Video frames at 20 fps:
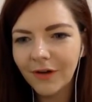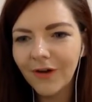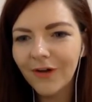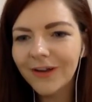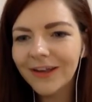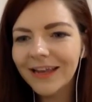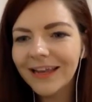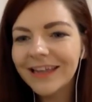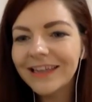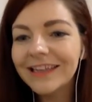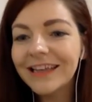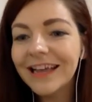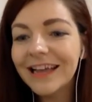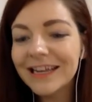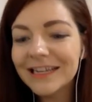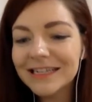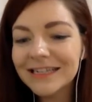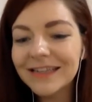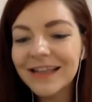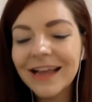Okay,
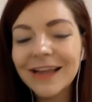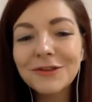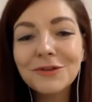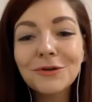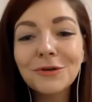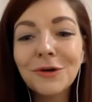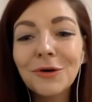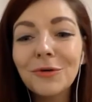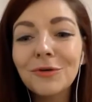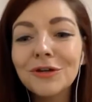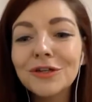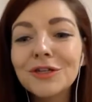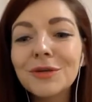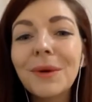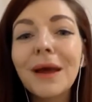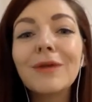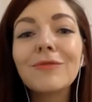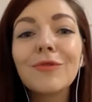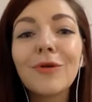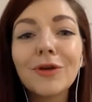yes, thank you, Cohen. So
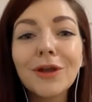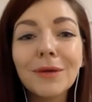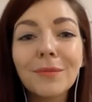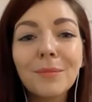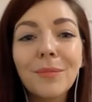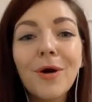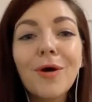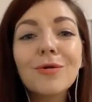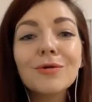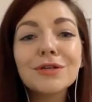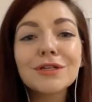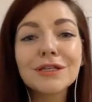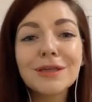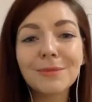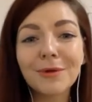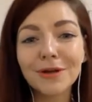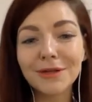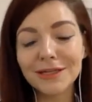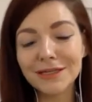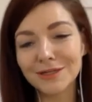I wrote a post
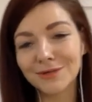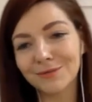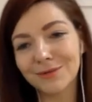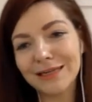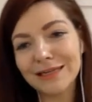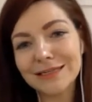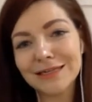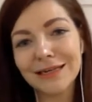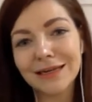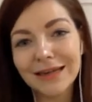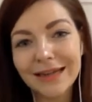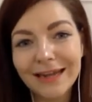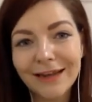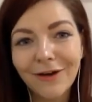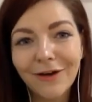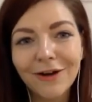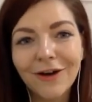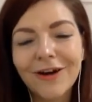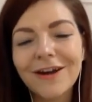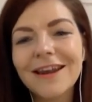about this recently
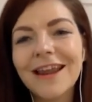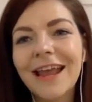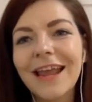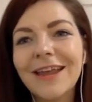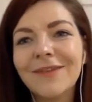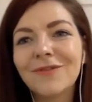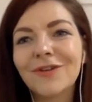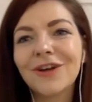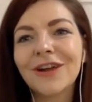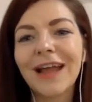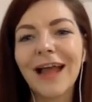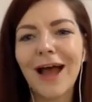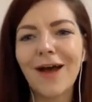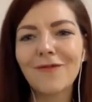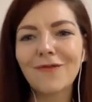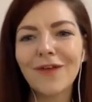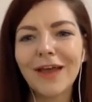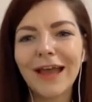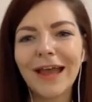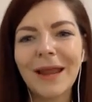on our Naver
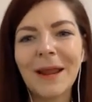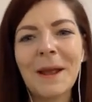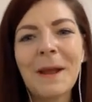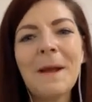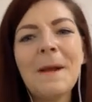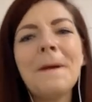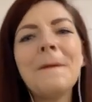Cafe.